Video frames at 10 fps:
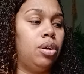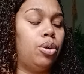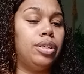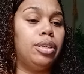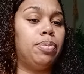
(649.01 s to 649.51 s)

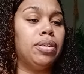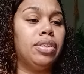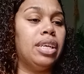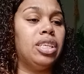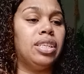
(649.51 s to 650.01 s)
Or this
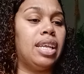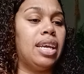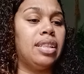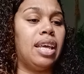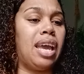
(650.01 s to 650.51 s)
person, they just,
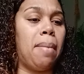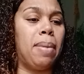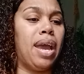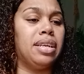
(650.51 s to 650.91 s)
they they got bad